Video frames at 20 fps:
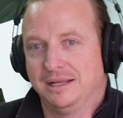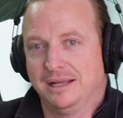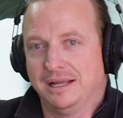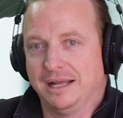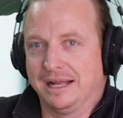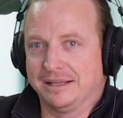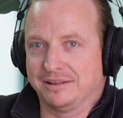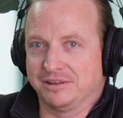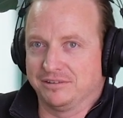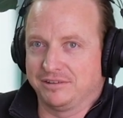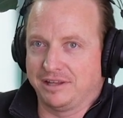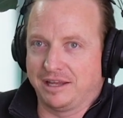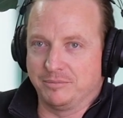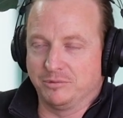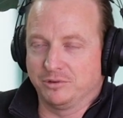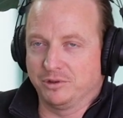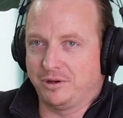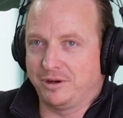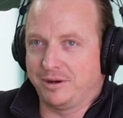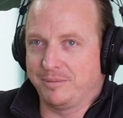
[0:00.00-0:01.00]
at the same
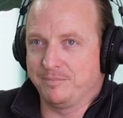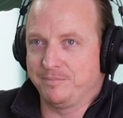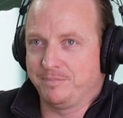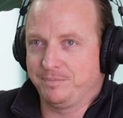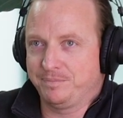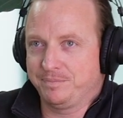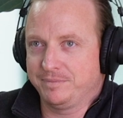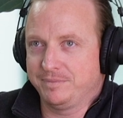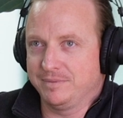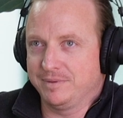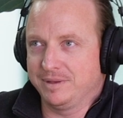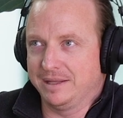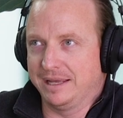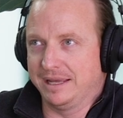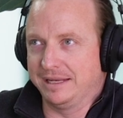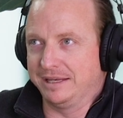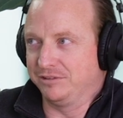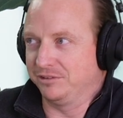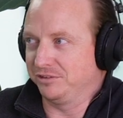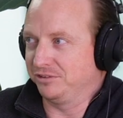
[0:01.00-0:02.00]
time, it
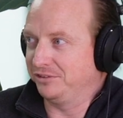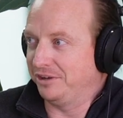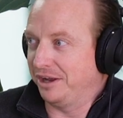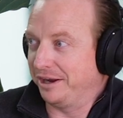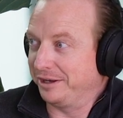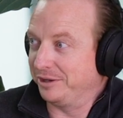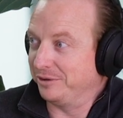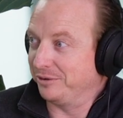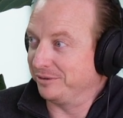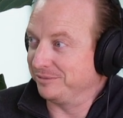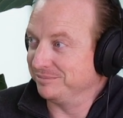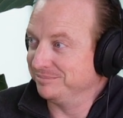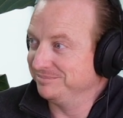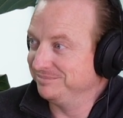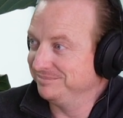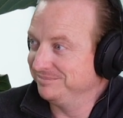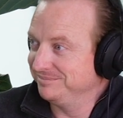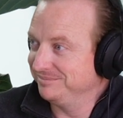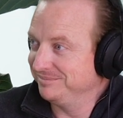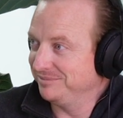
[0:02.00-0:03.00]
is a study on
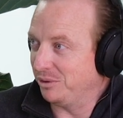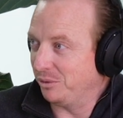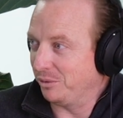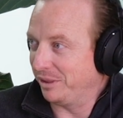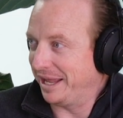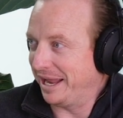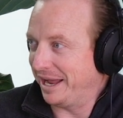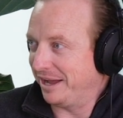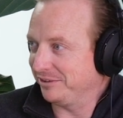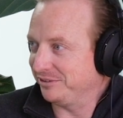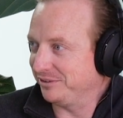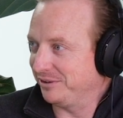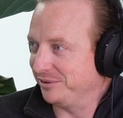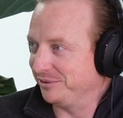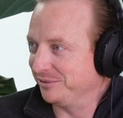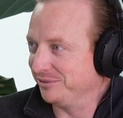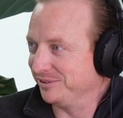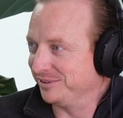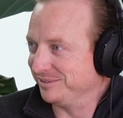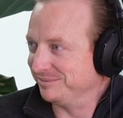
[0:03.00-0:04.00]
all the
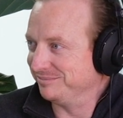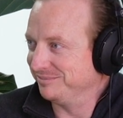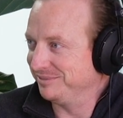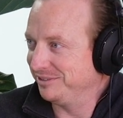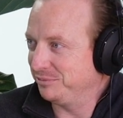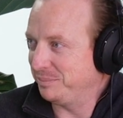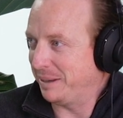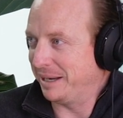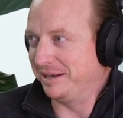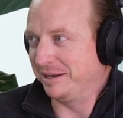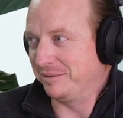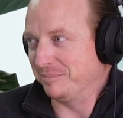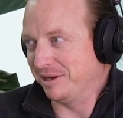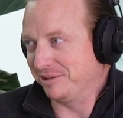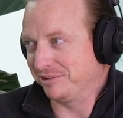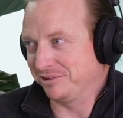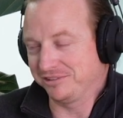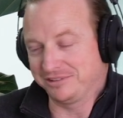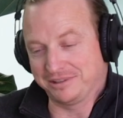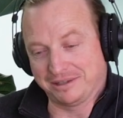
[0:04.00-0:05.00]
households and spending
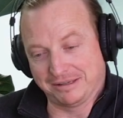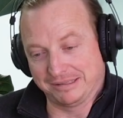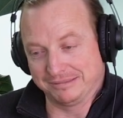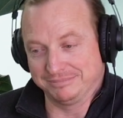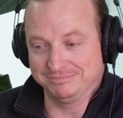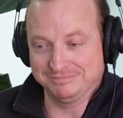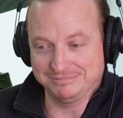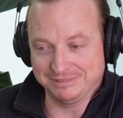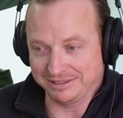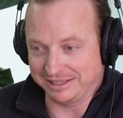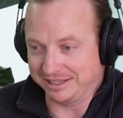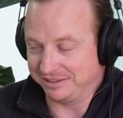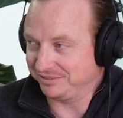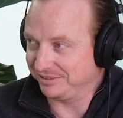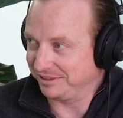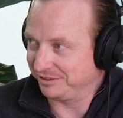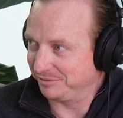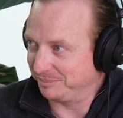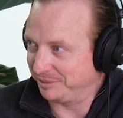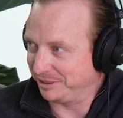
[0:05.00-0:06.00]
measures. So I guess
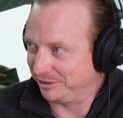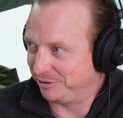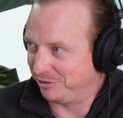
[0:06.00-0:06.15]
there's a bit of